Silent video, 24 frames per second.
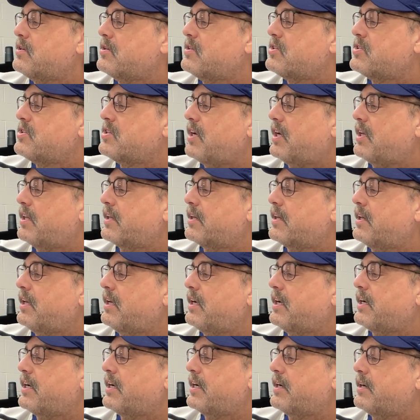Solid
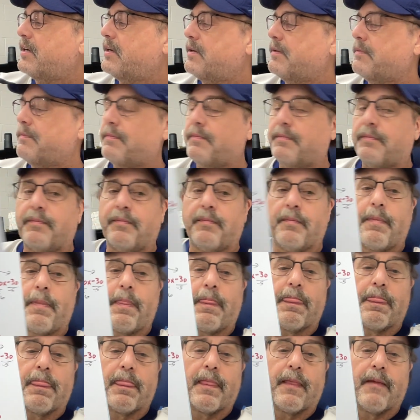line.
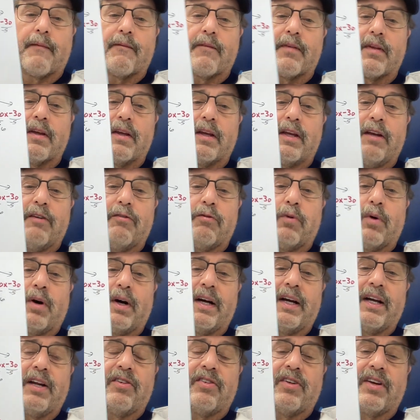If
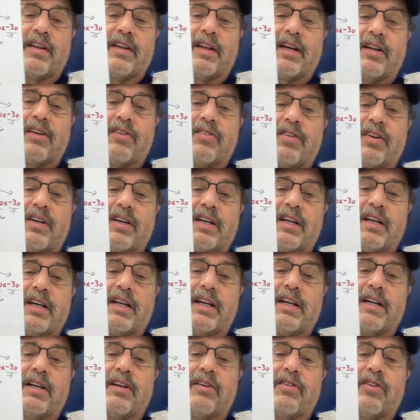y is on that
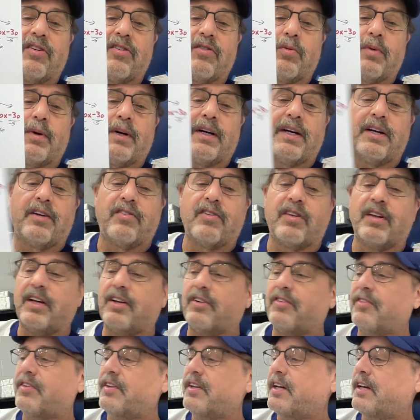side, it says y is
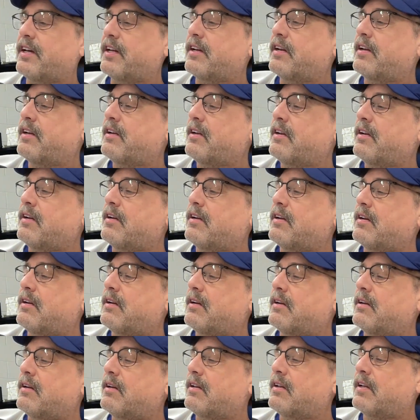less than.
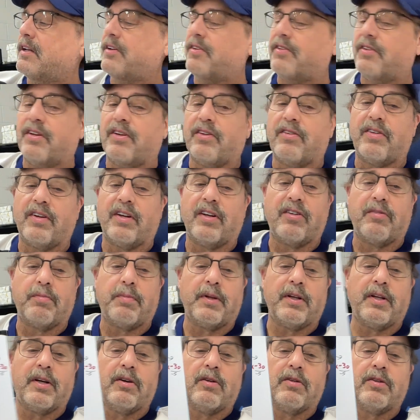Less than says
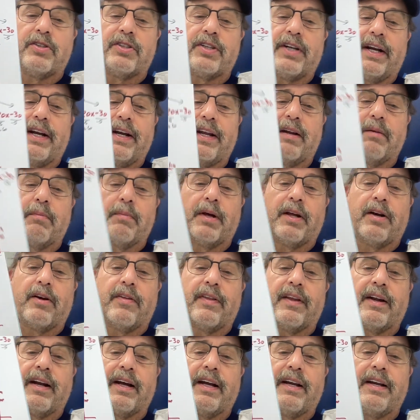below, shade in better
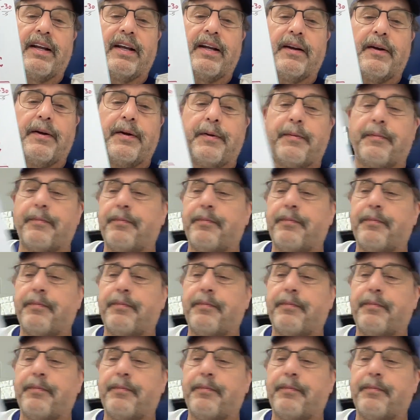than I did.